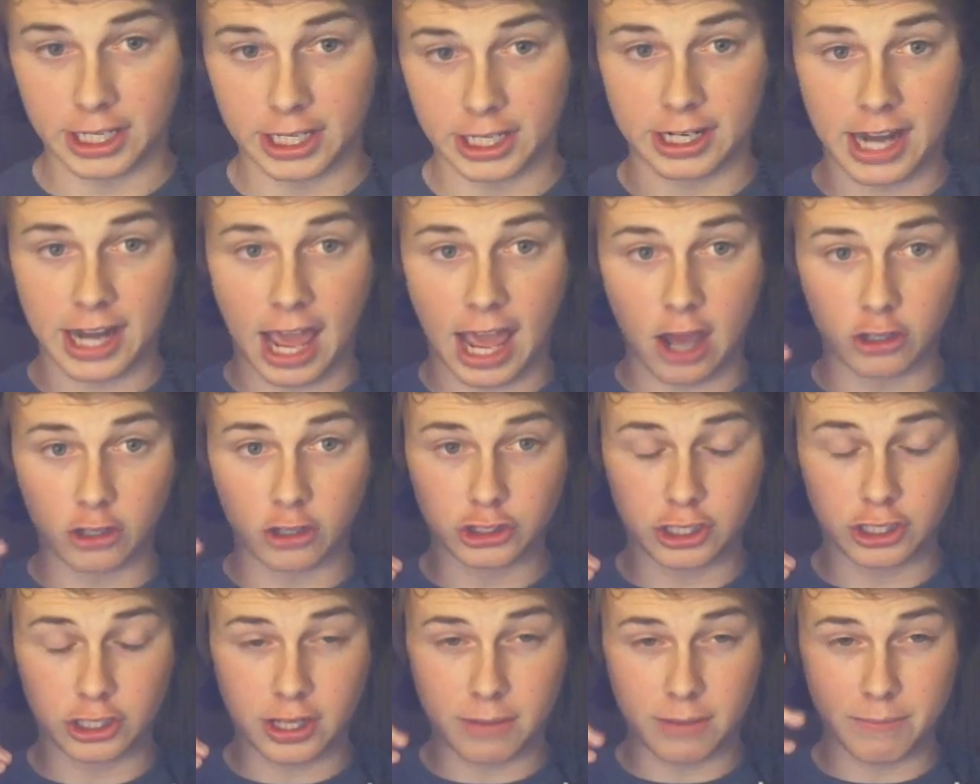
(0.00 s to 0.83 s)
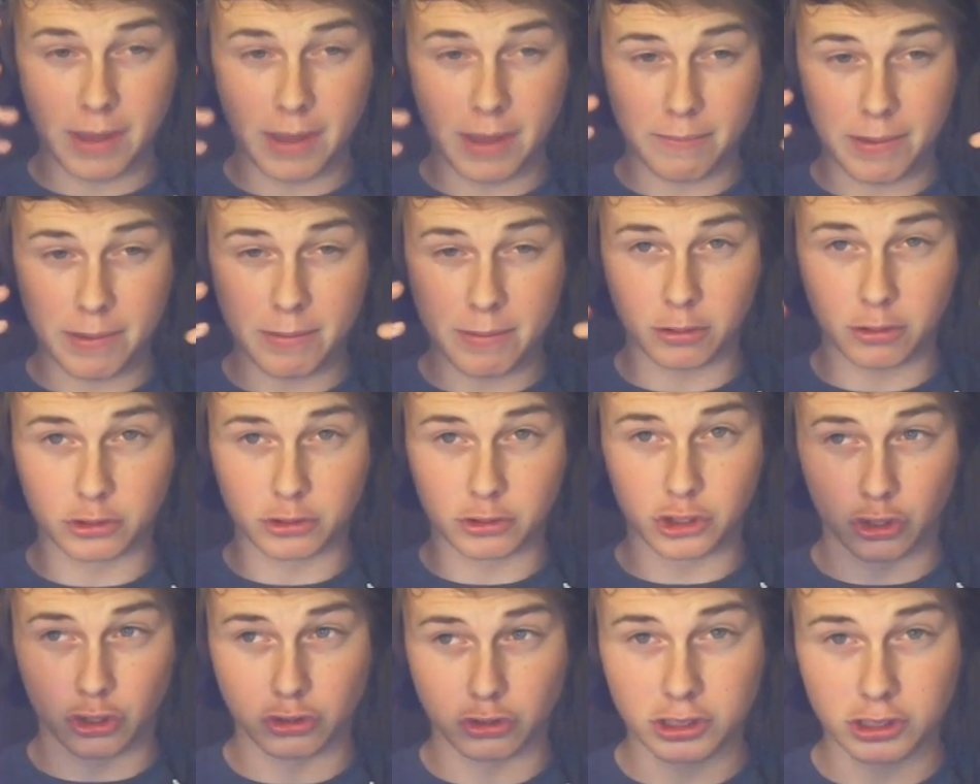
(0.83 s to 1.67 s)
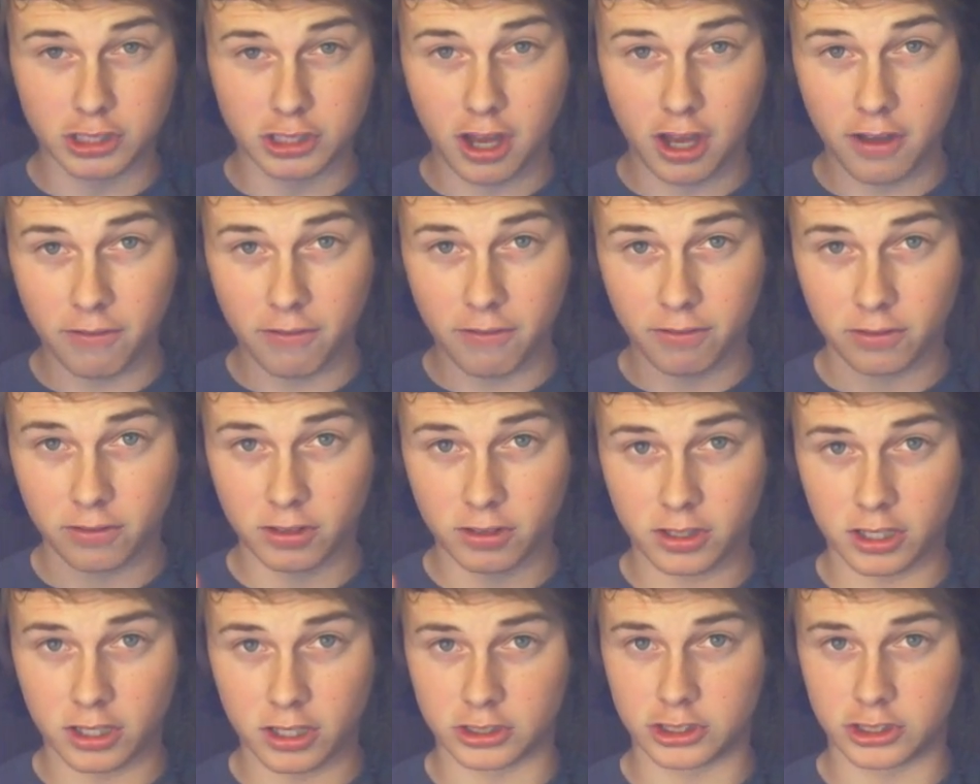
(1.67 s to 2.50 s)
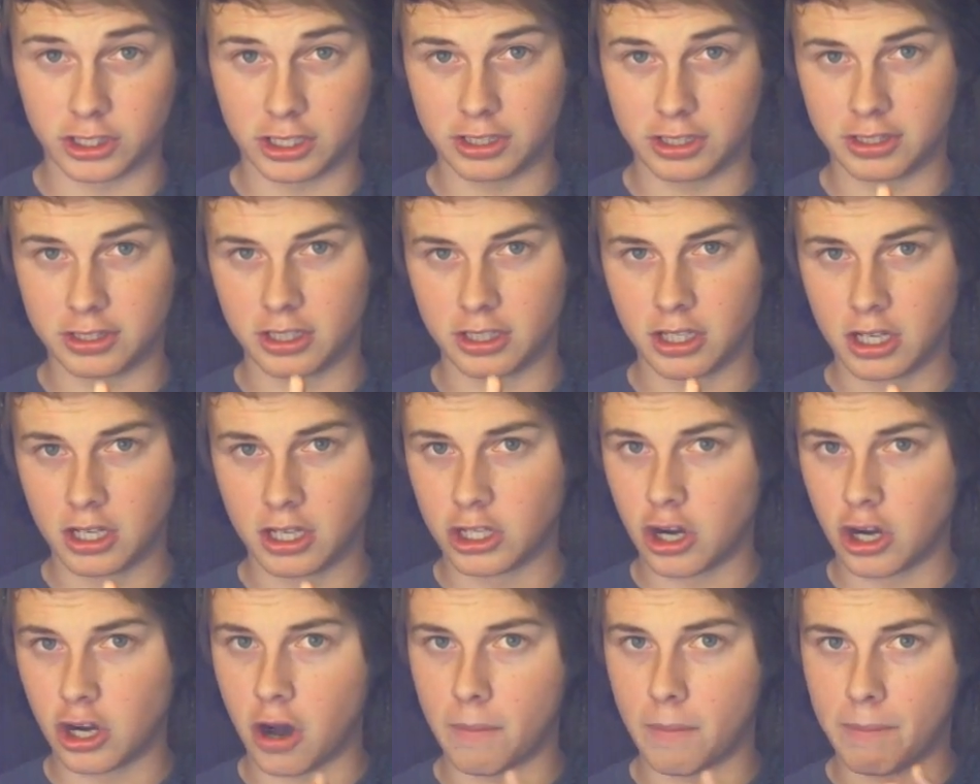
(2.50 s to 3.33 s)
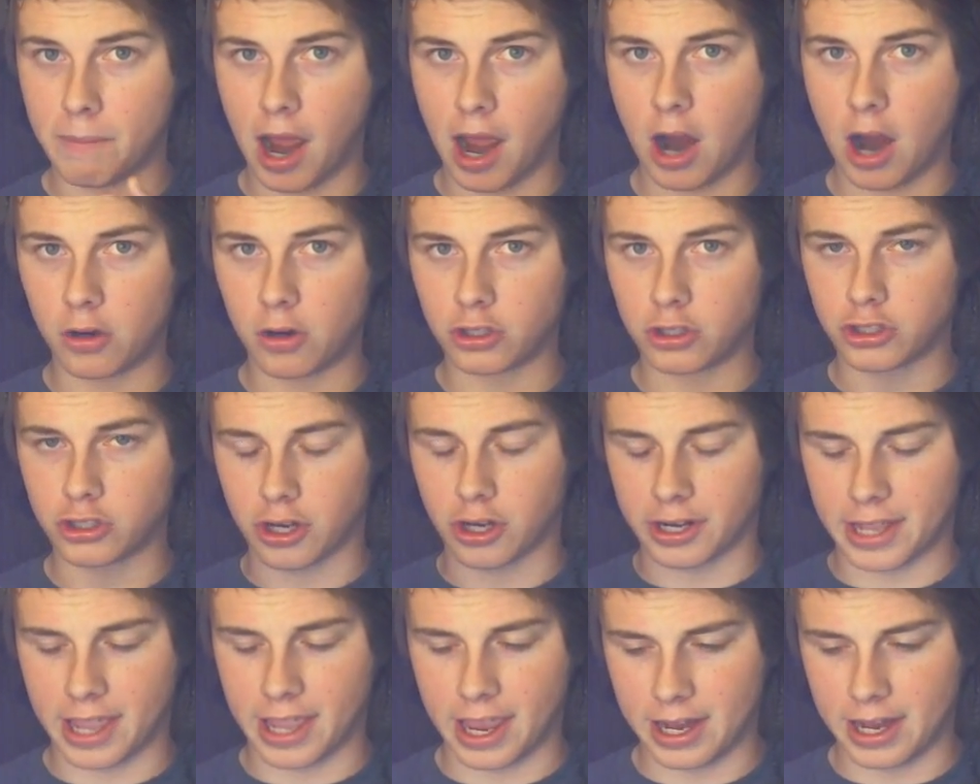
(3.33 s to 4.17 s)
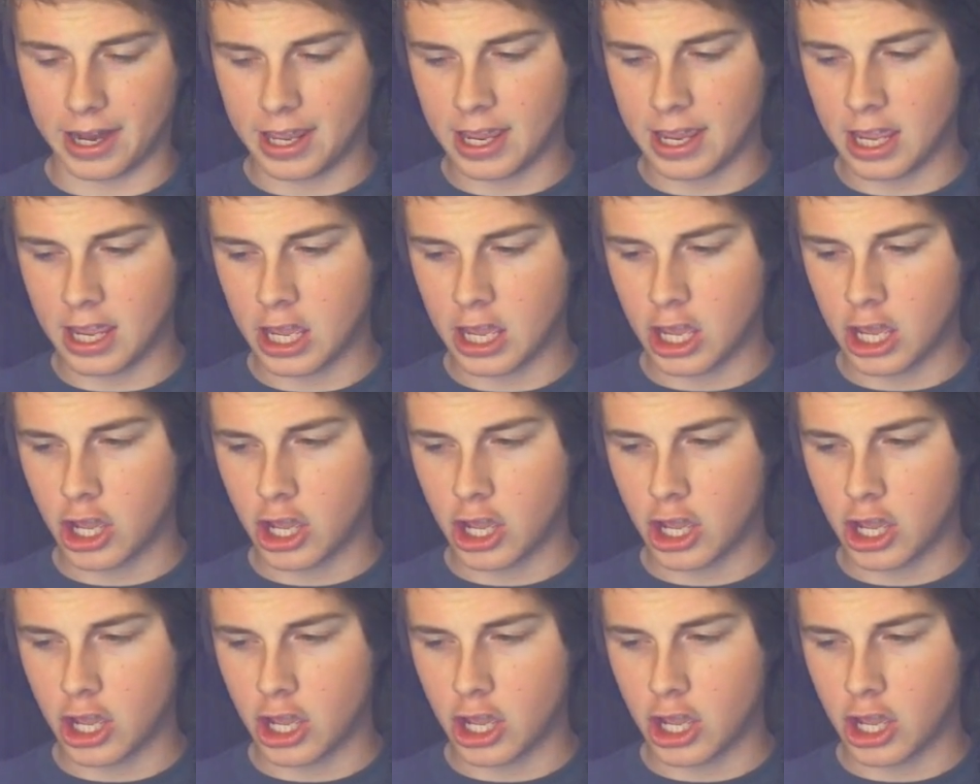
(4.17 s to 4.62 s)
And now she can make people do stuff because her powers are gaining.